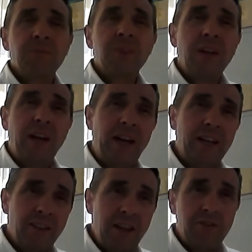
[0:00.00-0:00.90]
and
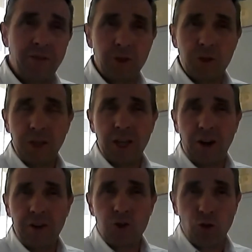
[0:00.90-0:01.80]
therefore to
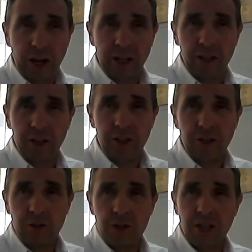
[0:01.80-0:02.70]
encourage regular
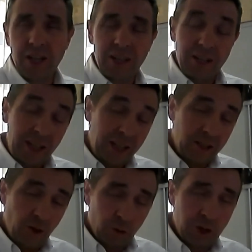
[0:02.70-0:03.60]
use, and
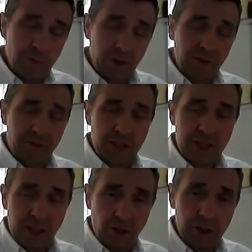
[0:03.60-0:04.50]
ultimately for
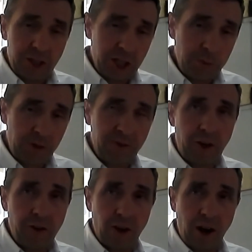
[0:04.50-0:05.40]
technology to be very
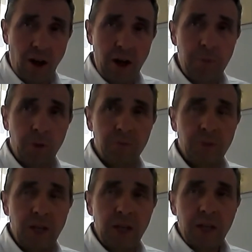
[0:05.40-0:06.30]
reliable.
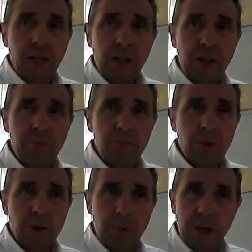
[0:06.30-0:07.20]
The
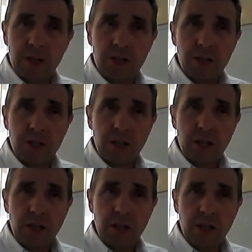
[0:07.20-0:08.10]
Basics
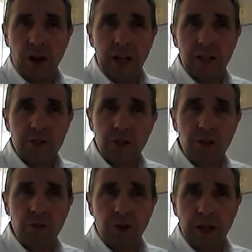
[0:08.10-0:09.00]
range, the new
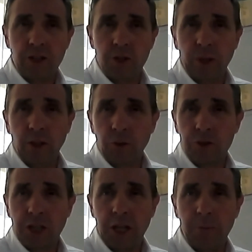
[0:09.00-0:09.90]
range that we launched a
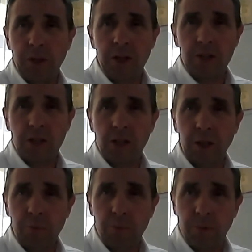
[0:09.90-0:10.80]
couple of years ago,
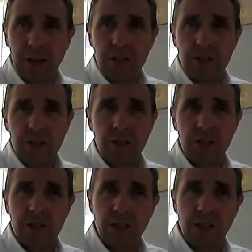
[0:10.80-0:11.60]
embraces this.